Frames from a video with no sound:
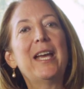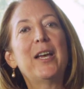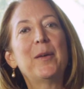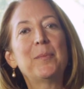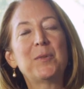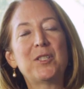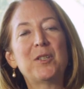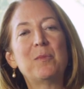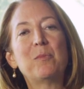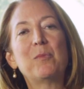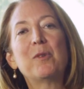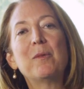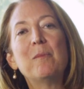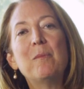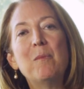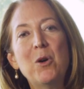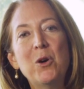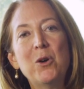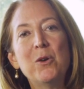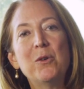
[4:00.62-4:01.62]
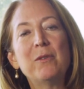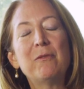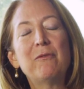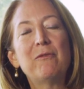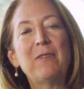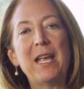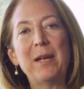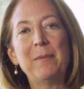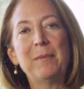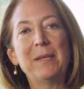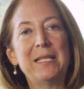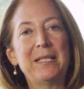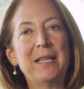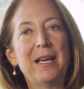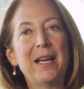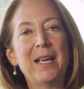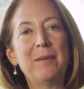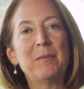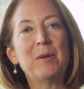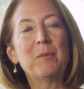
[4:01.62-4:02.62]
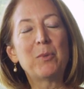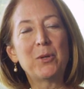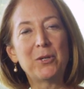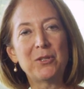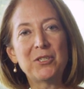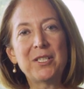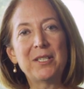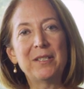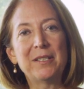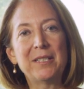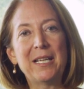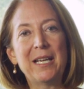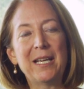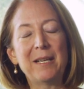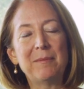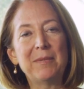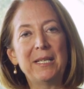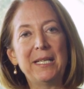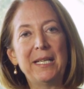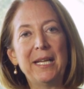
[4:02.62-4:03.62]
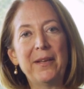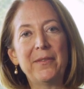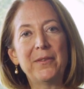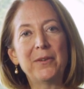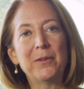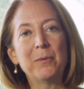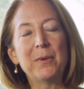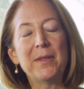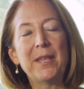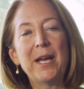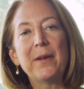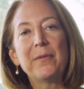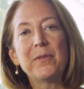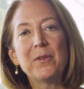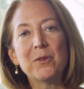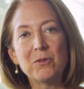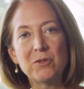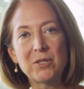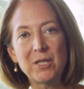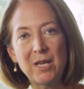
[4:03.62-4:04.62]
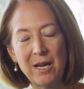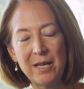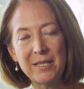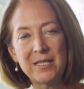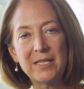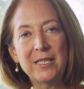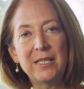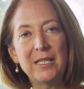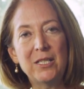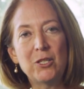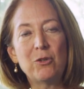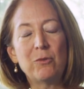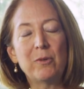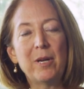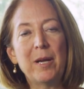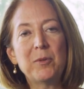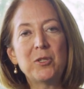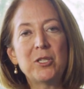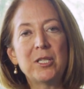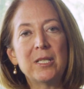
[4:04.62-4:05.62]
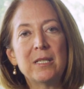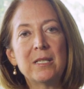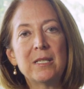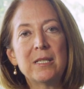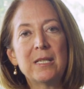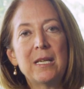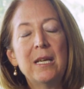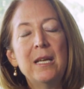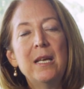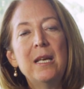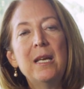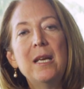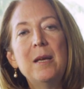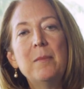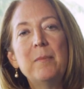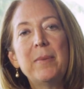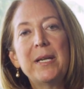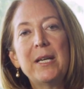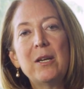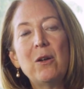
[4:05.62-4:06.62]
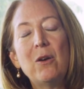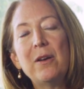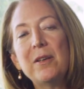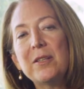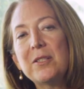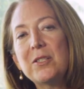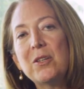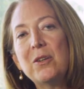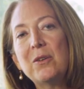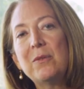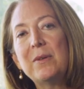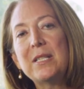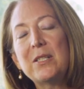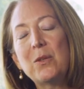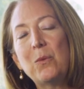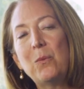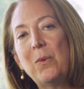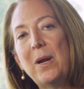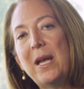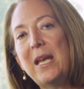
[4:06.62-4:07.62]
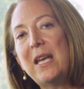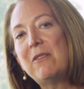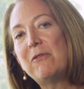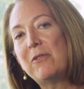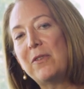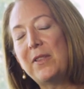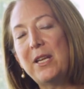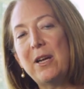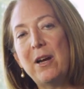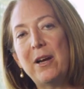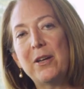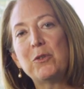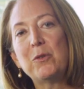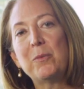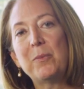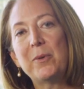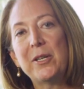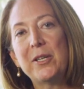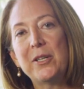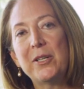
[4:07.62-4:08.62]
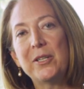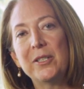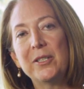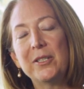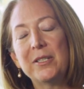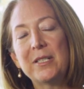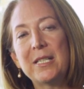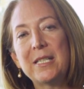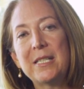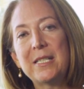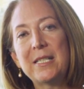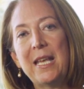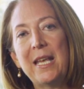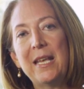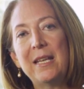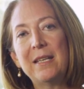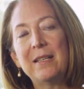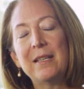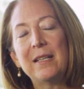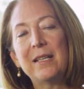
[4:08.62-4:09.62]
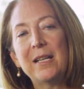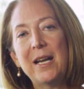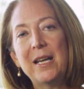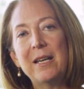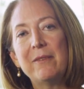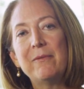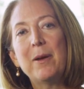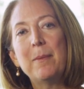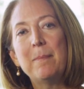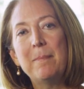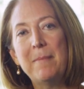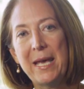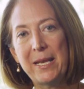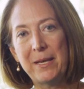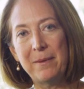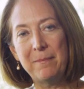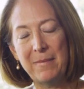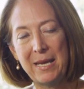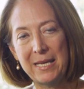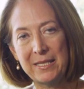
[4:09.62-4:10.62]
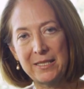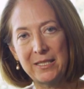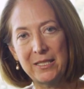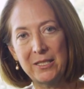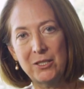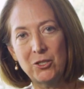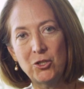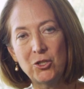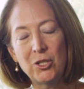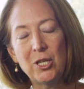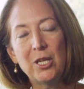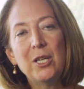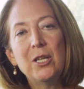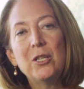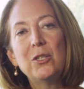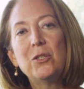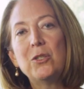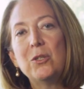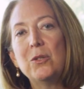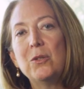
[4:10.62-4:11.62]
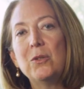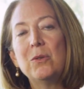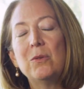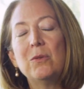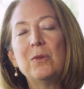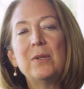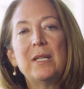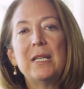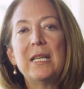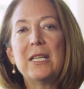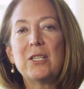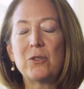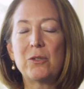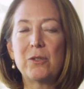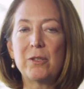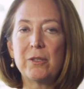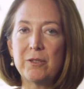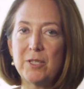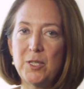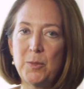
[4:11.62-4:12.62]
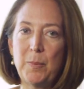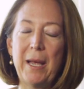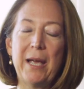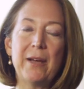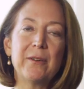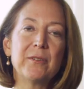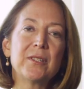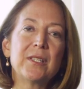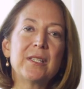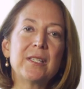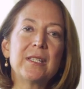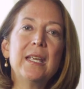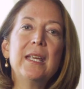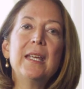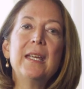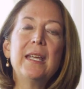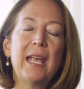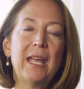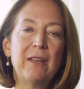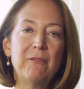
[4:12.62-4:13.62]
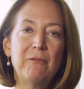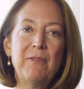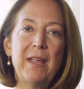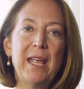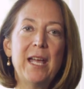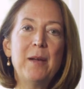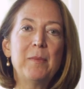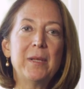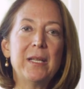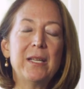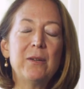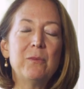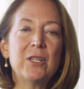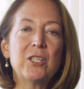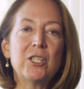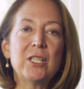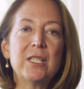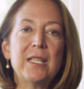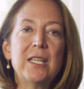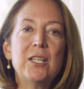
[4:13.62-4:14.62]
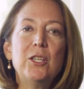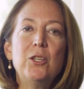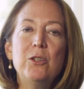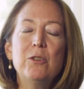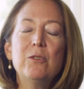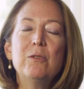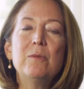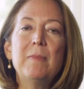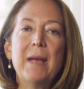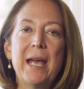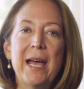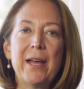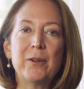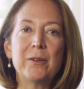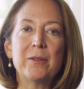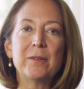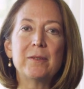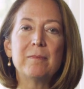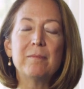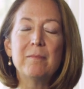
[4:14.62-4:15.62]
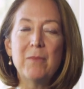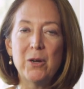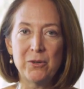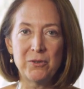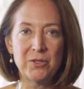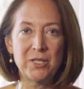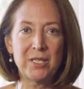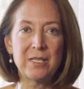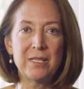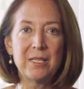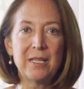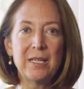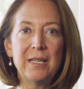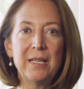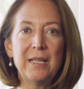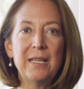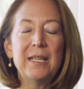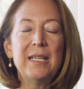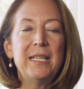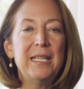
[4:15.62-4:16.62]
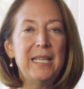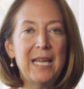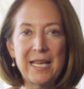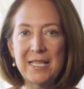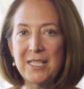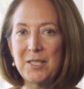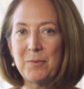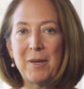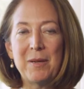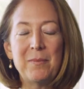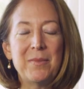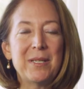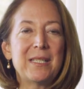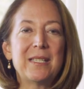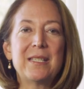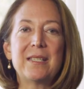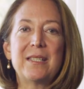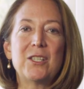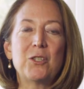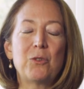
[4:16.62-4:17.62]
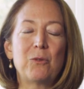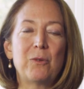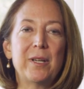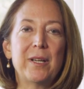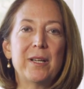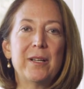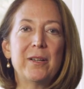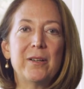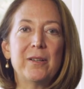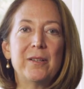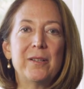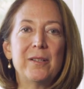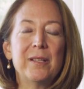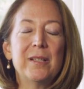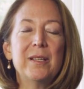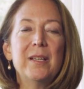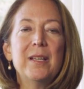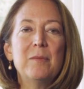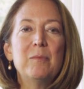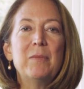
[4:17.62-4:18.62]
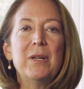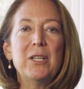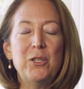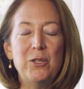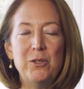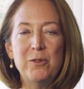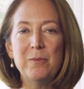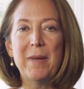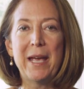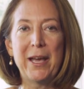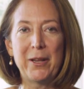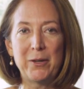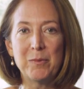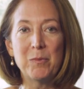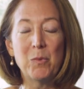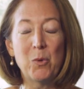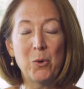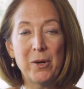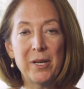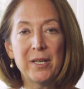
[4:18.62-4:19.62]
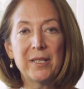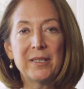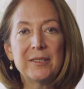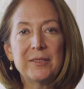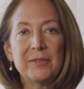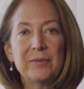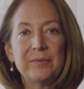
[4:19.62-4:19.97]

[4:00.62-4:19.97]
helps to promote family time and personal time together without those constant interruptions, but it also is a way for the entrepreneur to send kind of a meta message to his or her spouse and family, which is that you matter most. Yes, my business is critical, but you matter more.